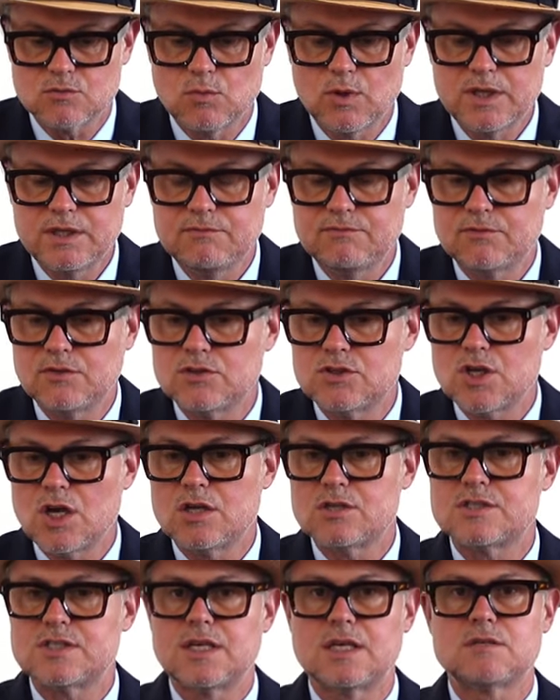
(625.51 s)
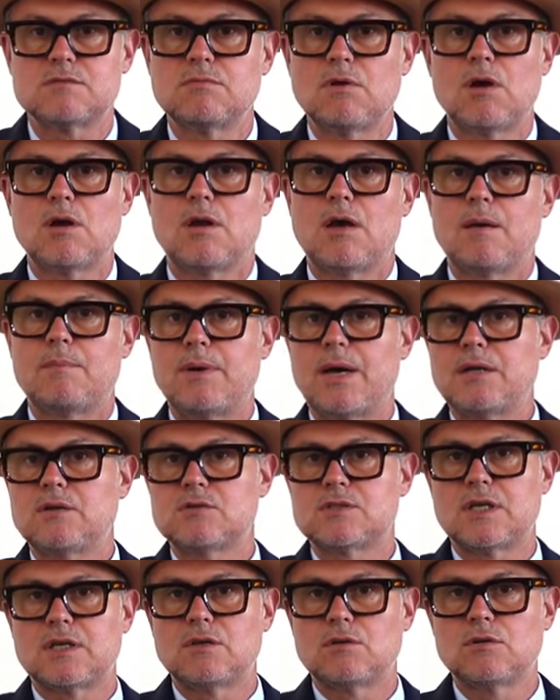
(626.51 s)
What if the judge says, well,
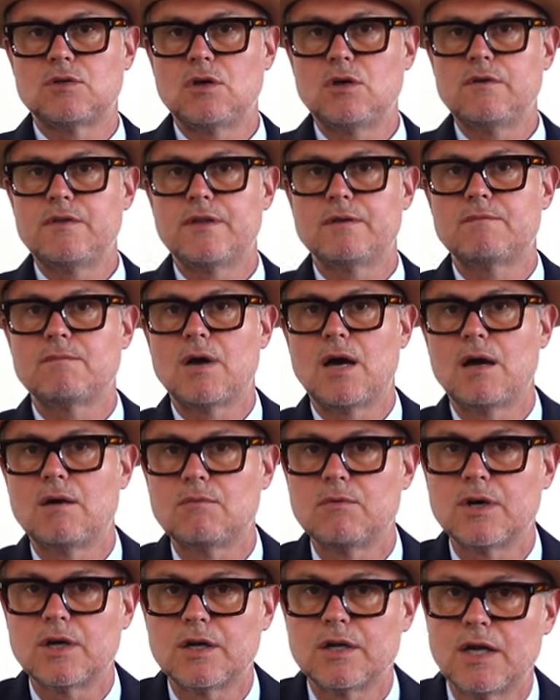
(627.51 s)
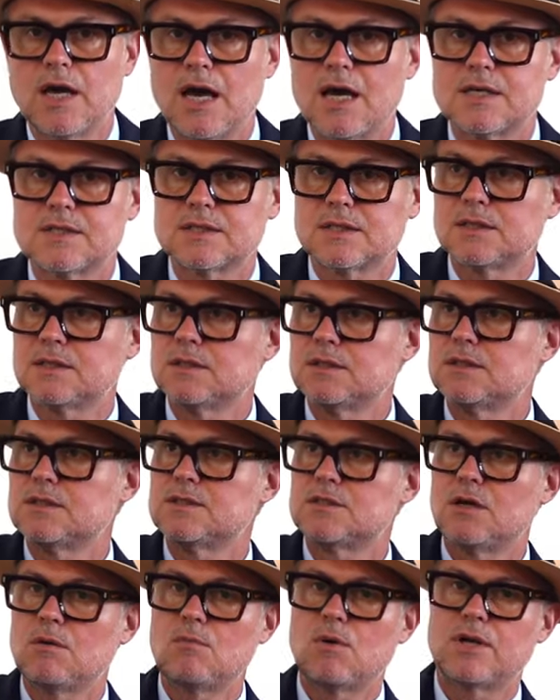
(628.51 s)
Habanos, I don't know them, uh, we're going to ask
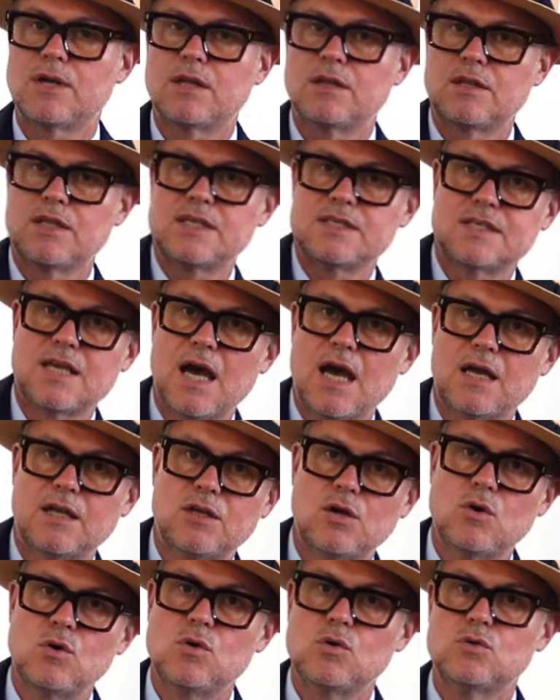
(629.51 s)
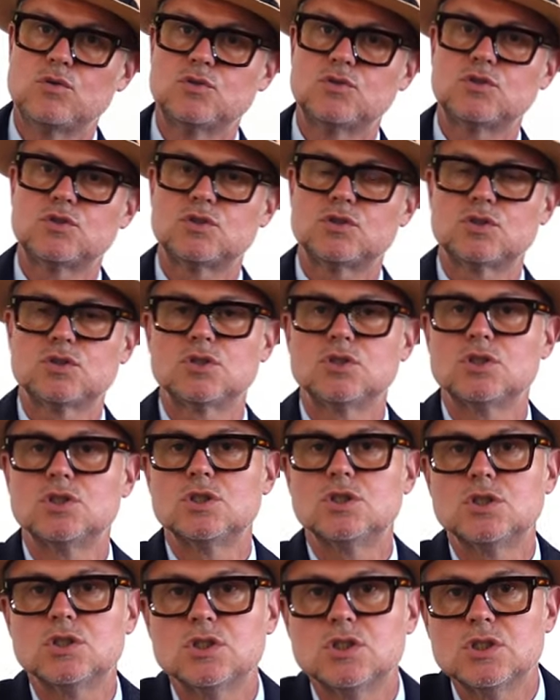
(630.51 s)
someone, and this guy knows
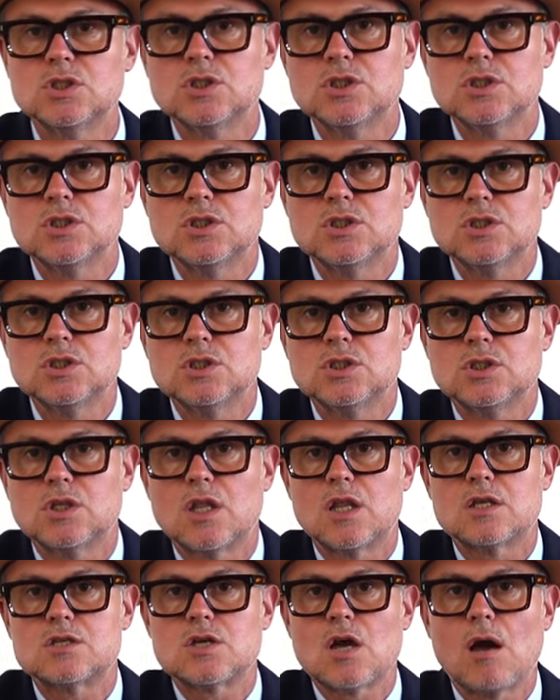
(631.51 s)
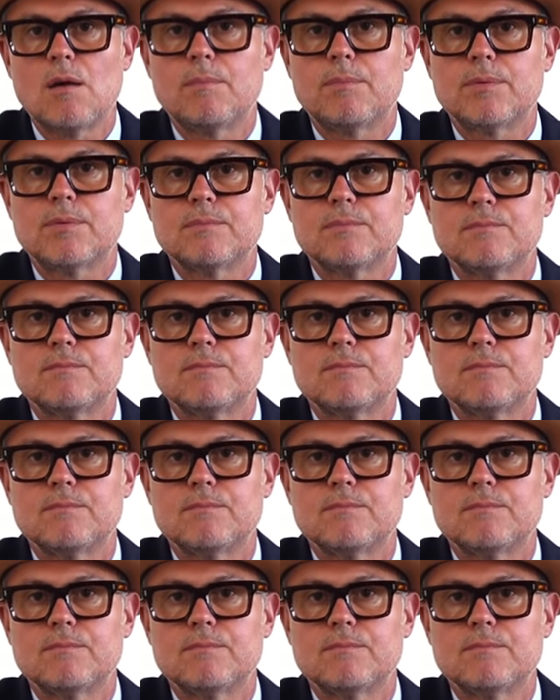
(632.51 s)
the shop,